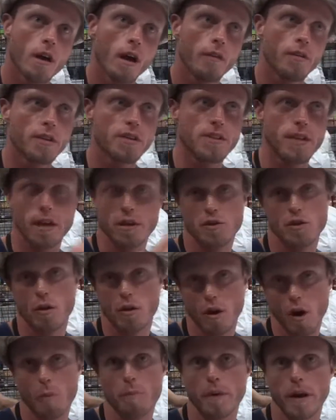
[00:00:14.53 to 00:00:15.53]
the stage
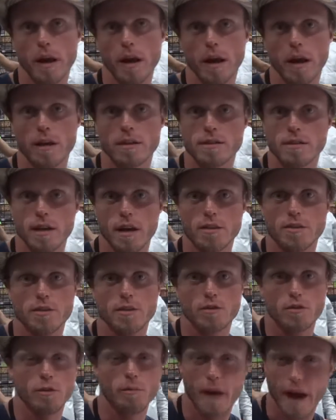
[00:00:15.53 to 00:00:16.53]
door opening, as
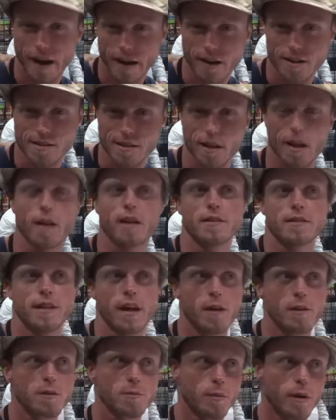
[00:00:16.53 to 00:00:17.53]
dramatic as it kind of
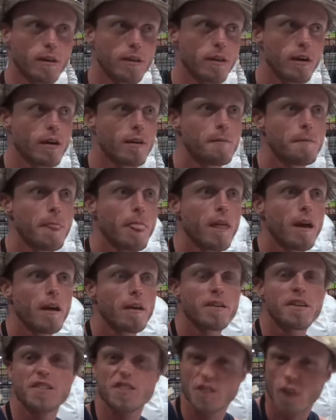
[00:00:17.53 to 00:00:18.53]
sounds, but
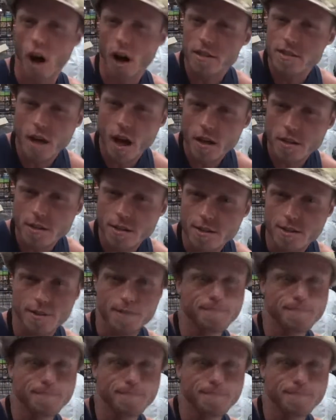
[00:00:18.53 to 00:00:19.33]
the sawdust